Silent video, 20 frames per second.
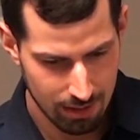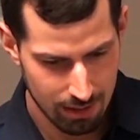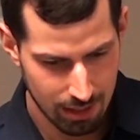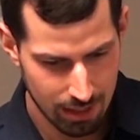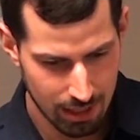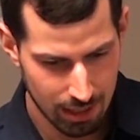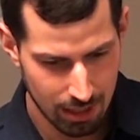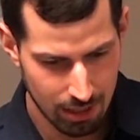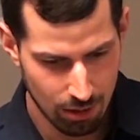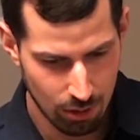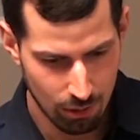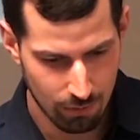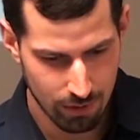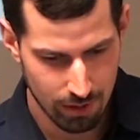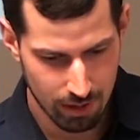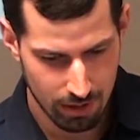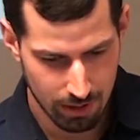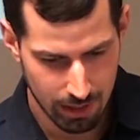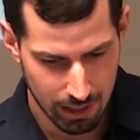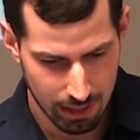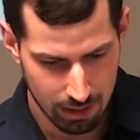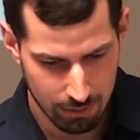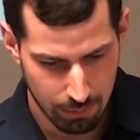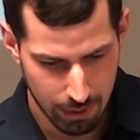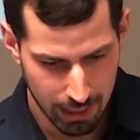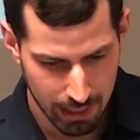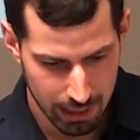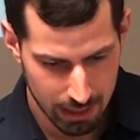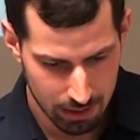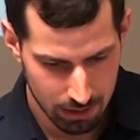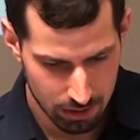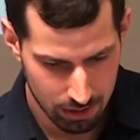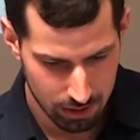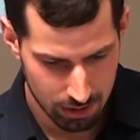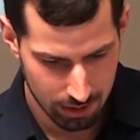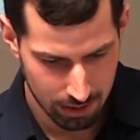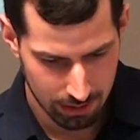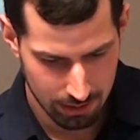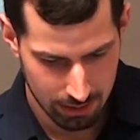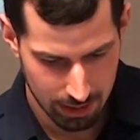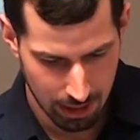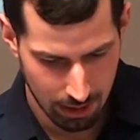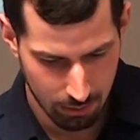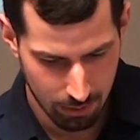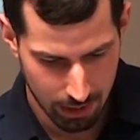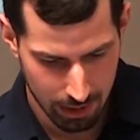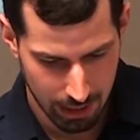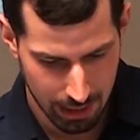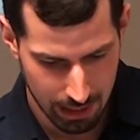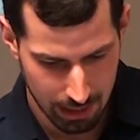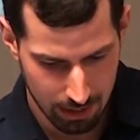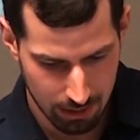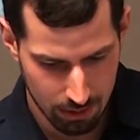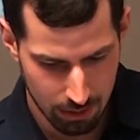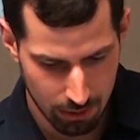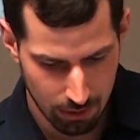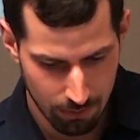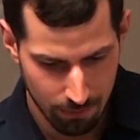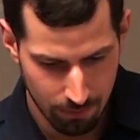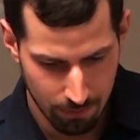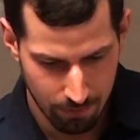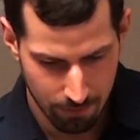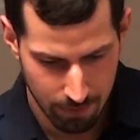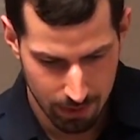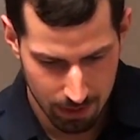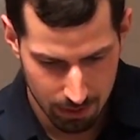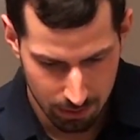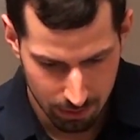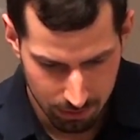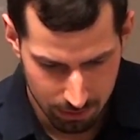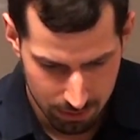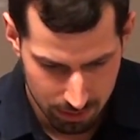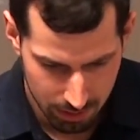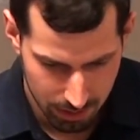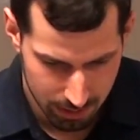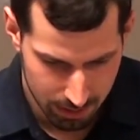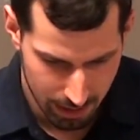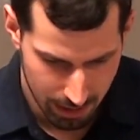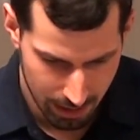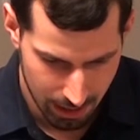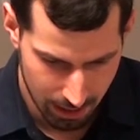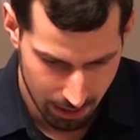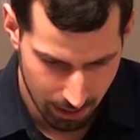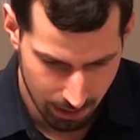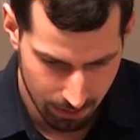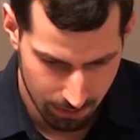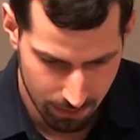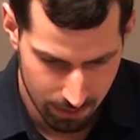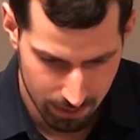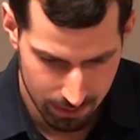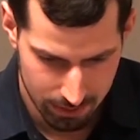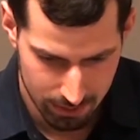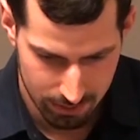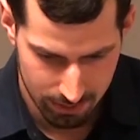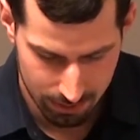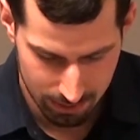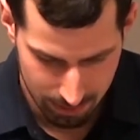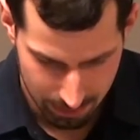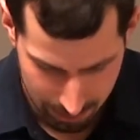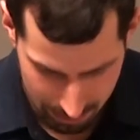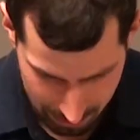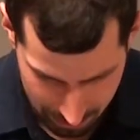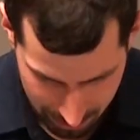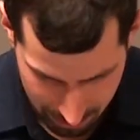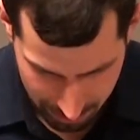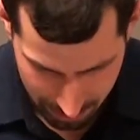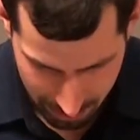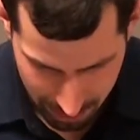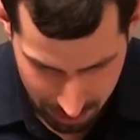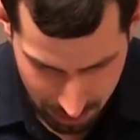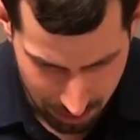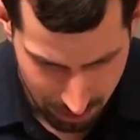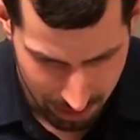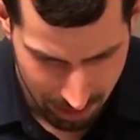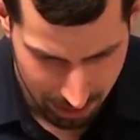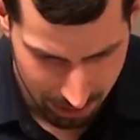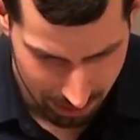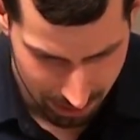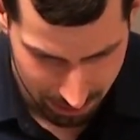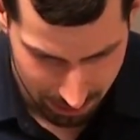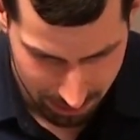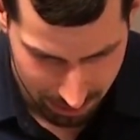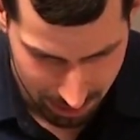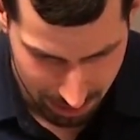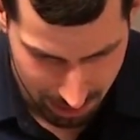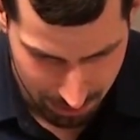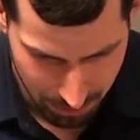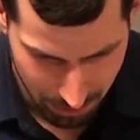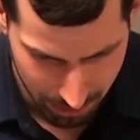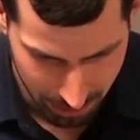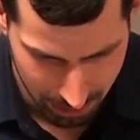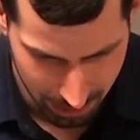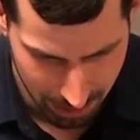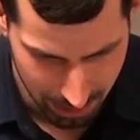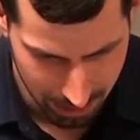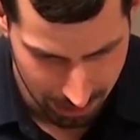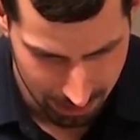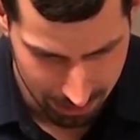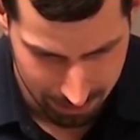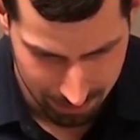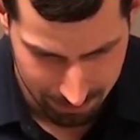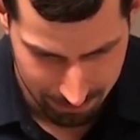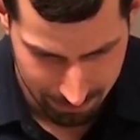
and I can go over here, edit the page. Let's say I want to add a new field to take care of this. Can you all see? You probably can't.